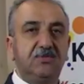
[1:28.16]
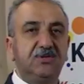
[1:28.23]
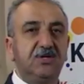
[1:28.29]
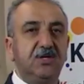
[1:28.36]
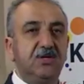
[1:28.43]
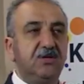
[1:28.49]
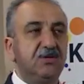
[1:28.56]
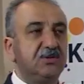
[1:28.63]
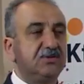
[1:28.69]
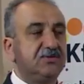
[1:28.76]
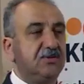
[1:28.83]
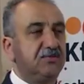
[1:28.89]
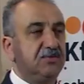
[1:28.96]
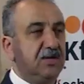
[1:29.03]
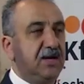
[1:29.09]
materials
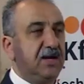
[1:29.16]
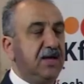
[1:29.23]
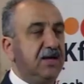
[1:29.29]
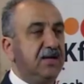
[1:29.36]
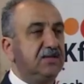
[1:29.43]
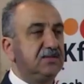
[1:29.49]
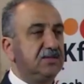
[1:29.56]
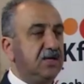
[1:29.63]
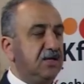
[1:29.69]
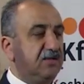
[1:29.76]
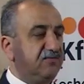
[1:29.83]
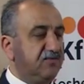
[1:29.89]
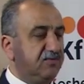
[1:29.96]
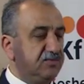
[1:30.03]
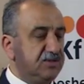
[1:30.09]
from the land and
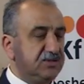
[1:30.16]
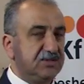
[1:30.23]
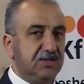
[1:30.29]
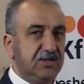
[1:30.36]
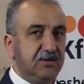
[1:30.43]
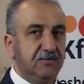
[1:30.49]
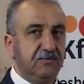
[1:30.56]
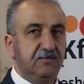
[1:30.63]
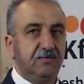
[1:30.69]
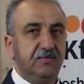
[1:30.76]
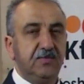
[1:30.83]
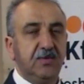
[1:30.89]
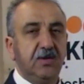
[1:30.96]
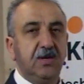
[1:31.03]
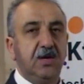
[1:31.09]
from the sea
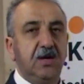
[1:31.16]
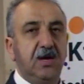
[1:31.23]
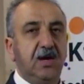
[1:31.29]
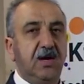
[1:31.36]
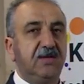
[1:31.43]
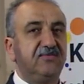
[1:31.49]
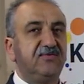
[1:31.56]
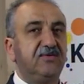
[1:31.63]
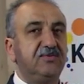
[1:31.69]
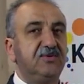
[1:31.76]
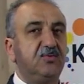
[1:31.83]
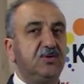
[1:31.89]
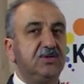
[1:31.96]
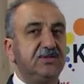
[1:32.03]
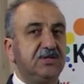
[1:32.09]
and from the
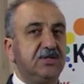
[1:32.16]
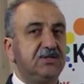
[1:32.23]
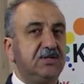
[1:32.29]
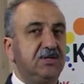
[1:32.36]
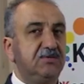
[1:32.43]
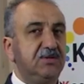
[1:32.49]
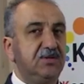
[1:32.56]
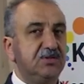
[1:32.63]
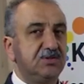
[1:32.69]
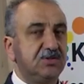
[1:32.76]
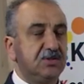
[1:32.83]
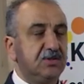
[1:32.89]
water contamination.